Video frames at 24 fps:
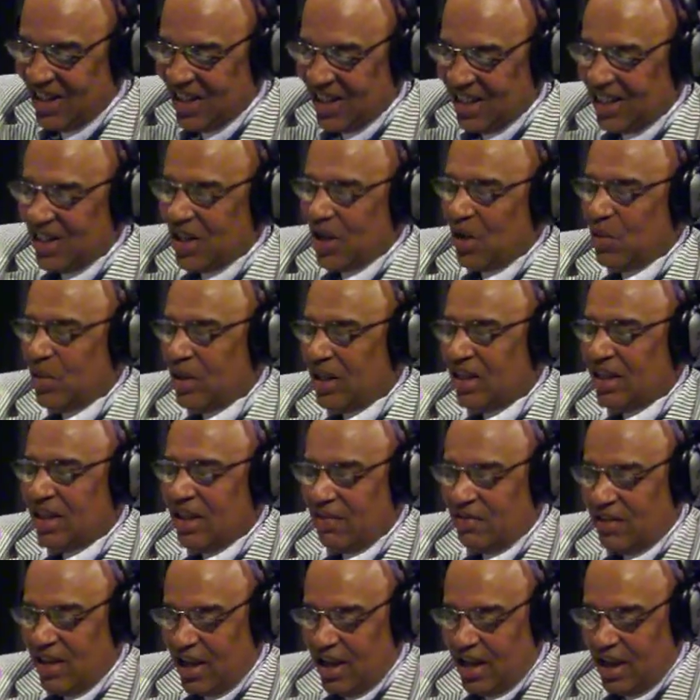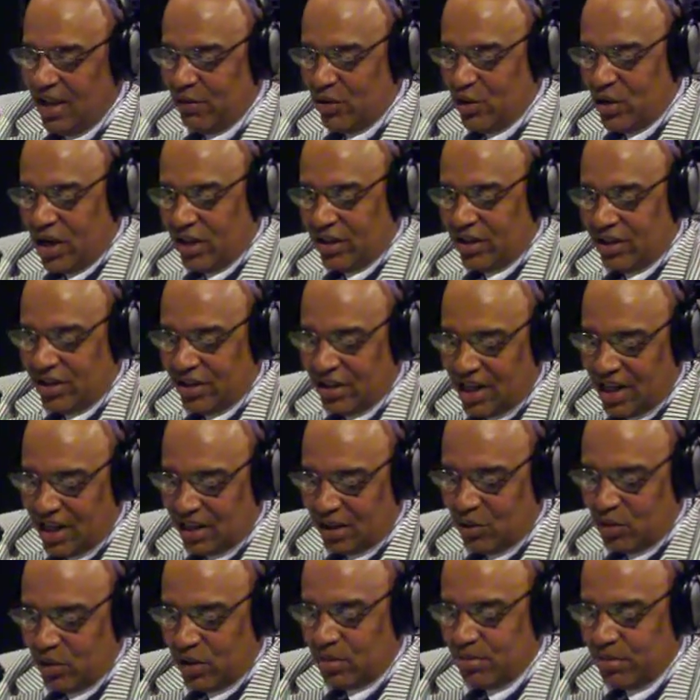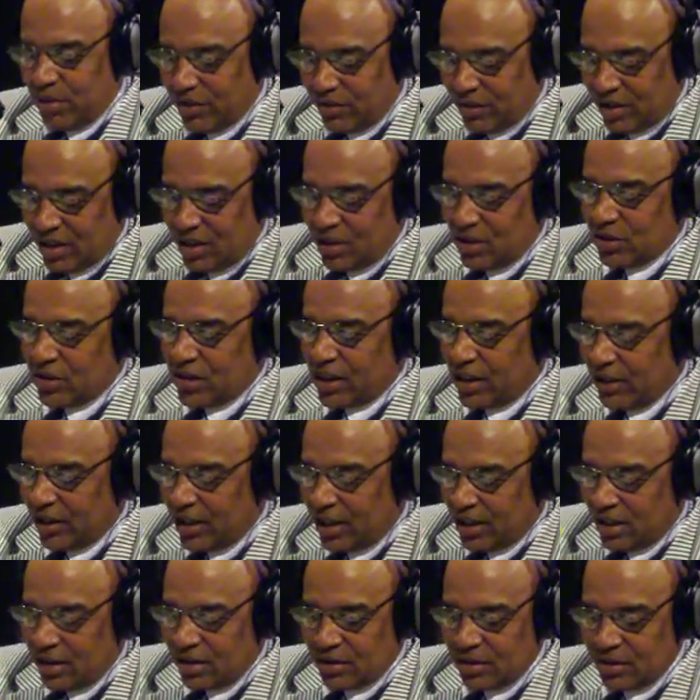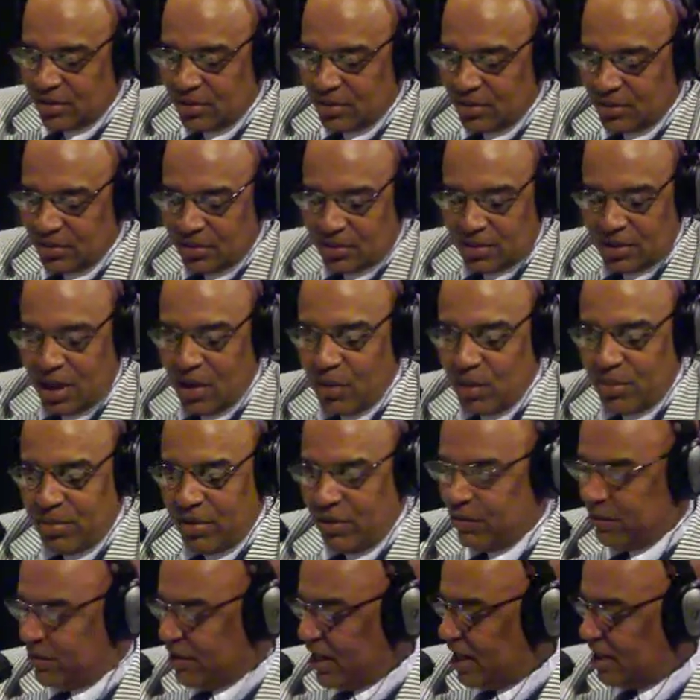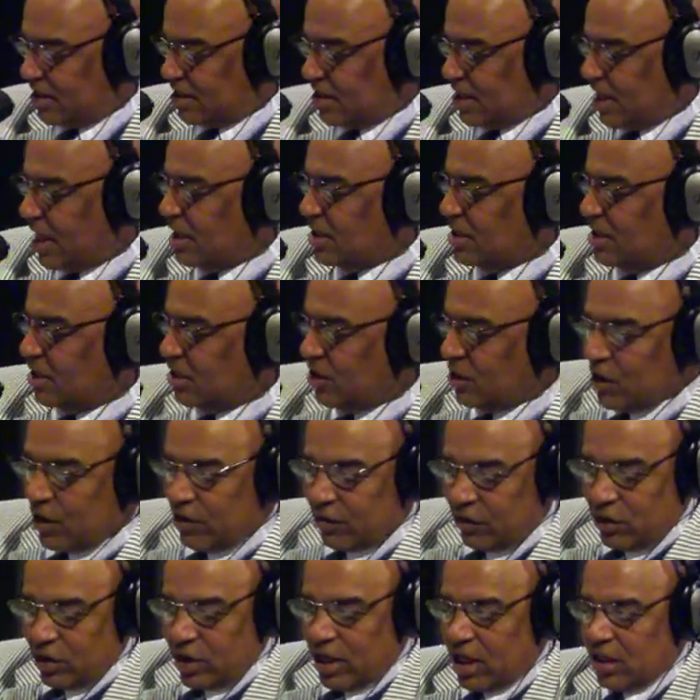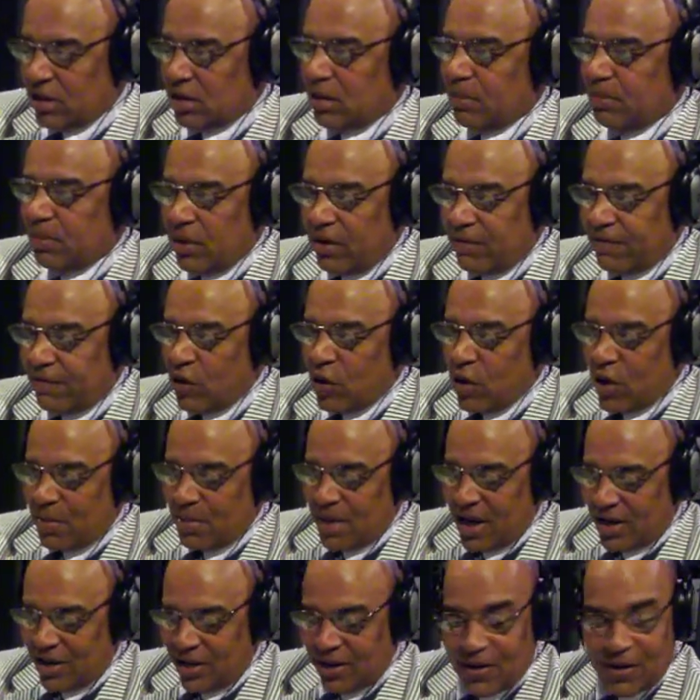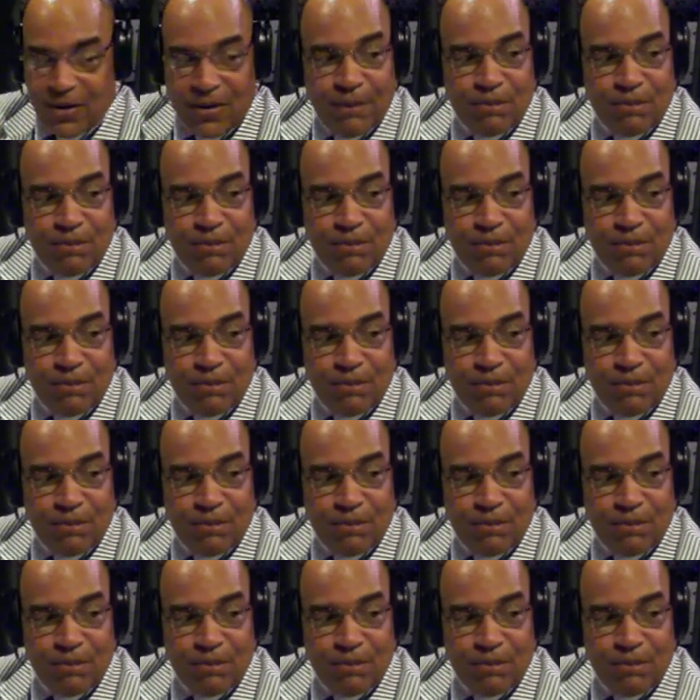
Yeah, we'd love to have you out here in Hollywood, Beverly Hills area. That would be fantastic. You guys to perform out here.